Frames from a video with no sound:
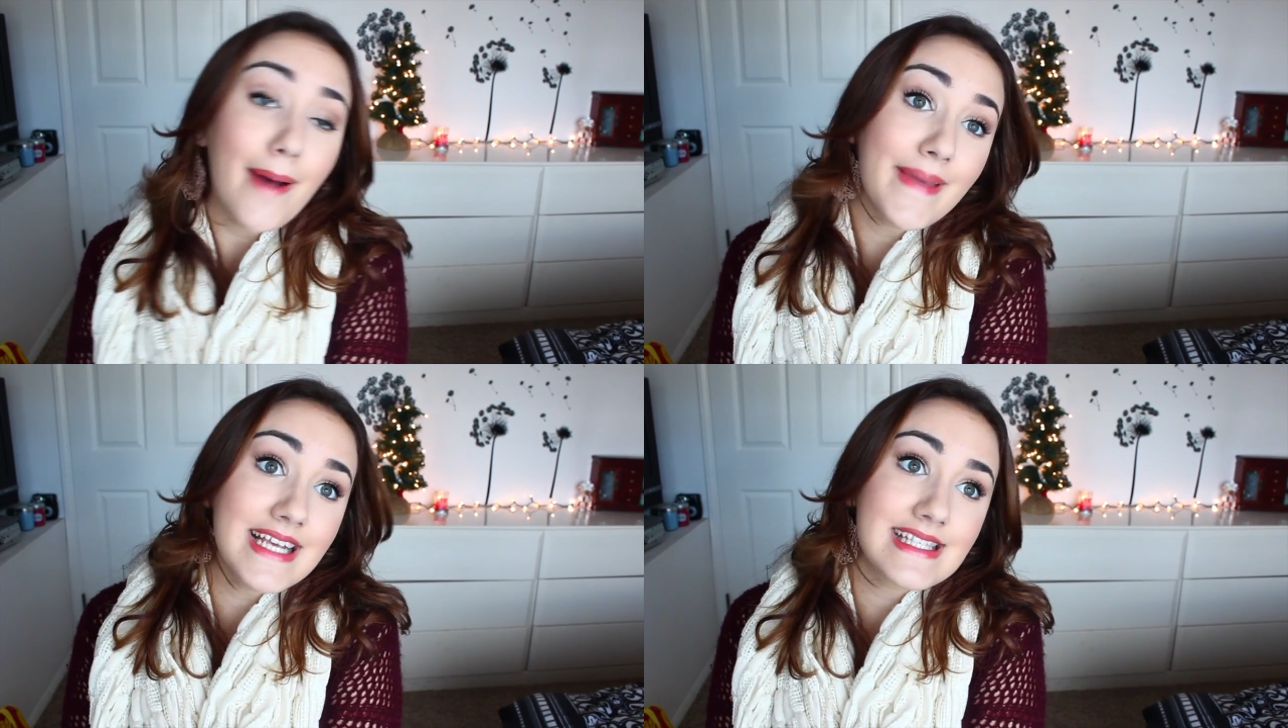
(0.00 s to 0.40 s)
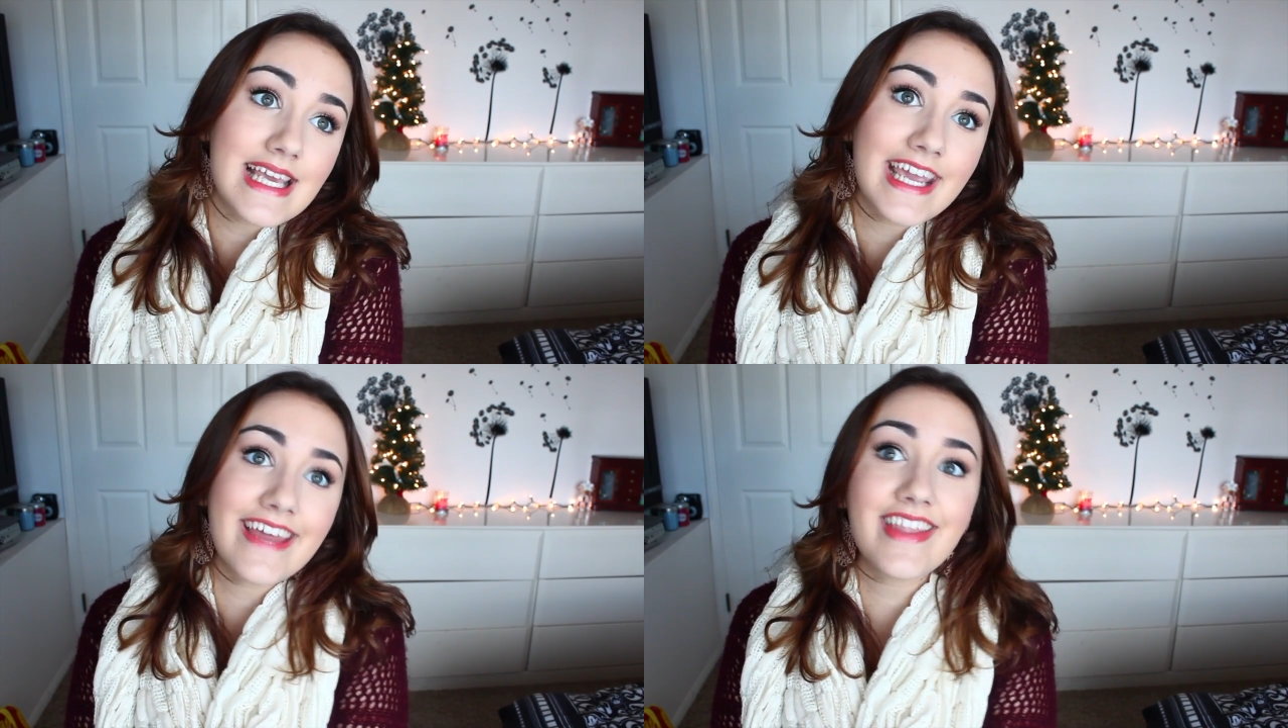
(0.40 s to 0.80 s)

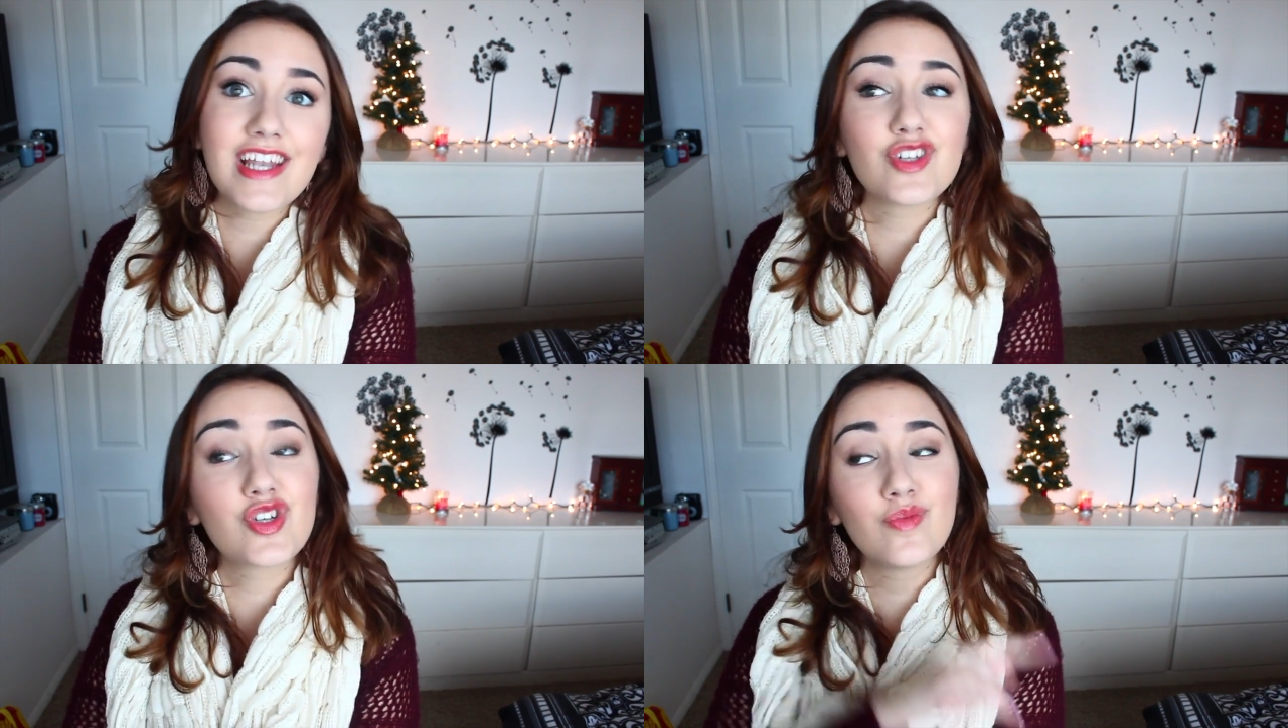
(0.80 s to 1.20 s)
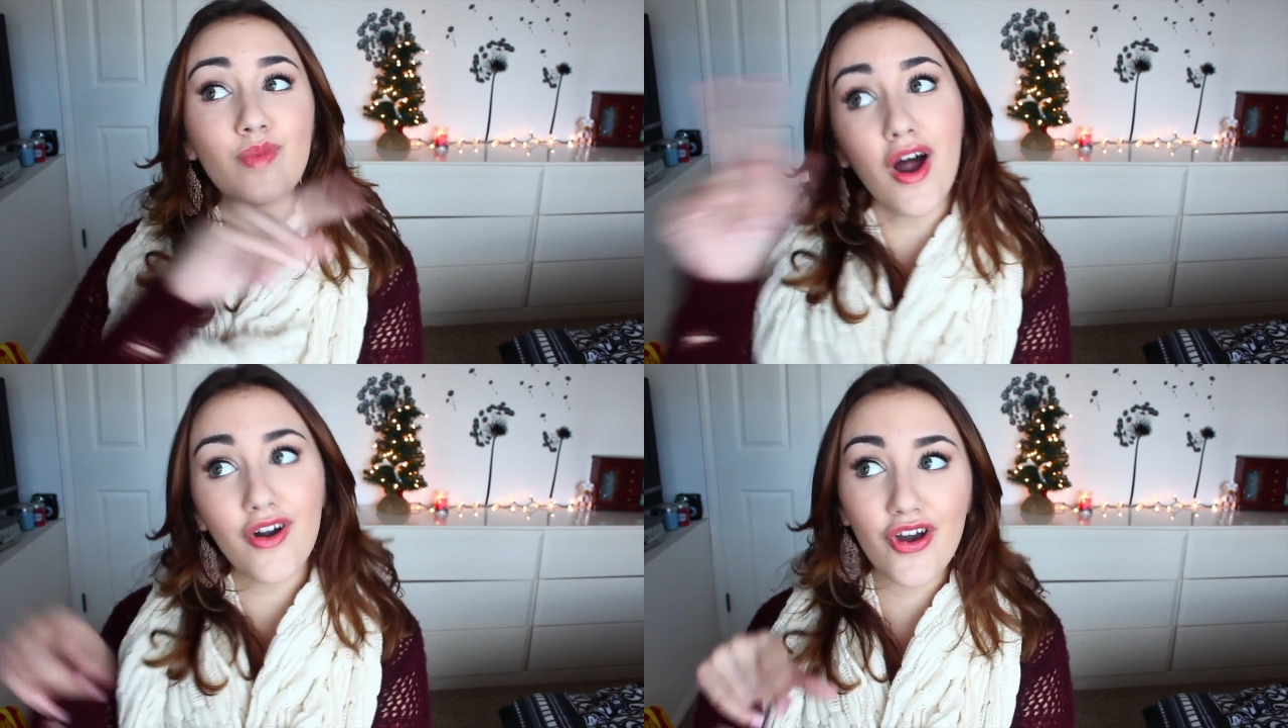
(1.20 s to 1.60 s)
amazing. And then
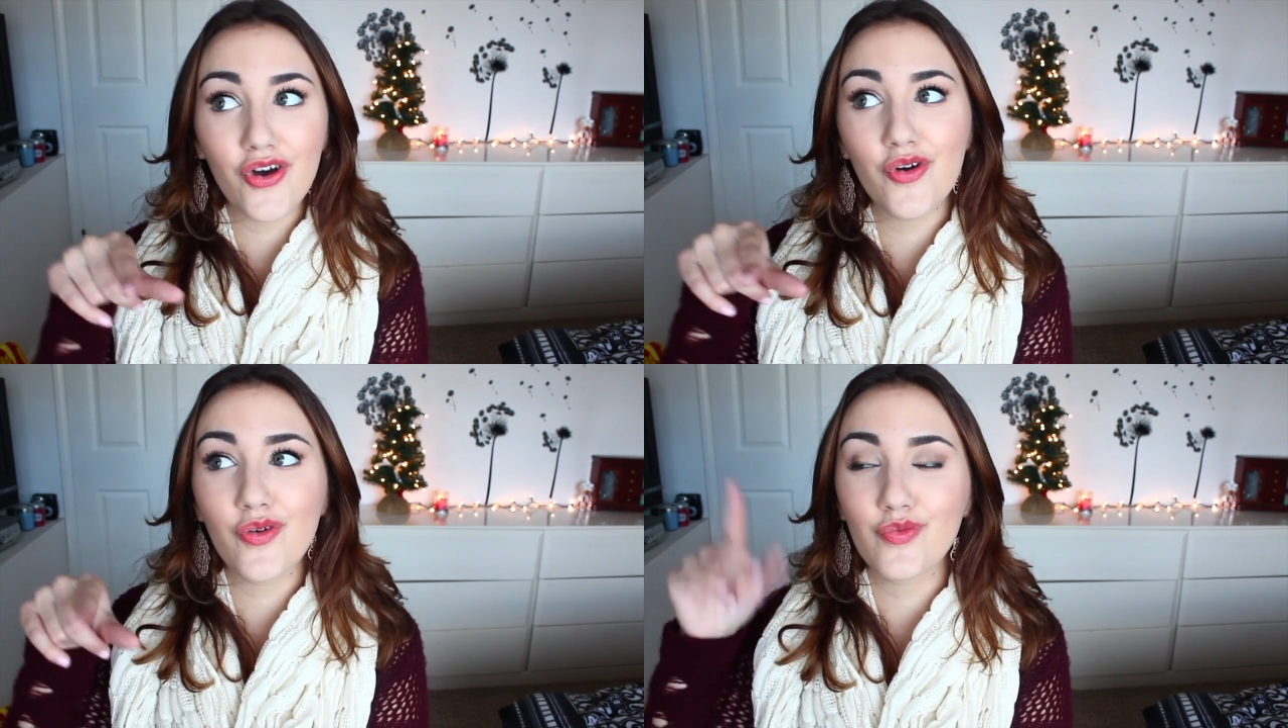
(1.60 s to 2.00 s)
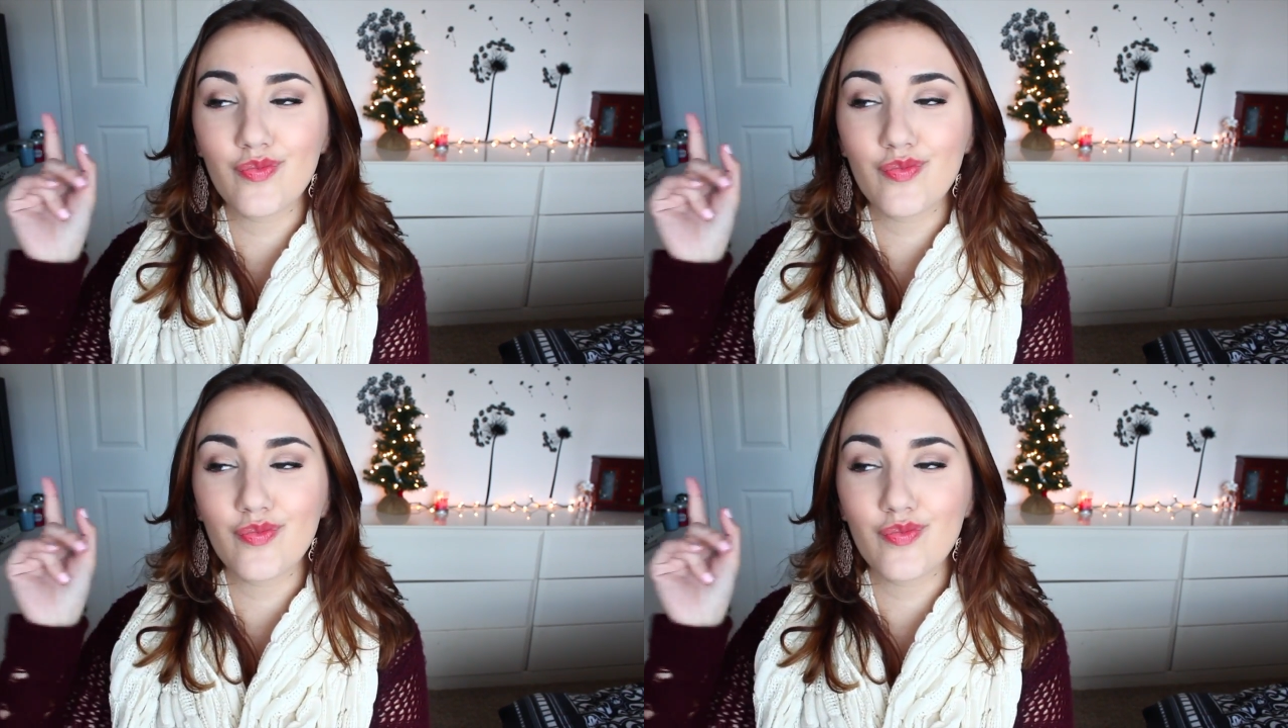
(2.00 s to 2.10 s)
tomorrow,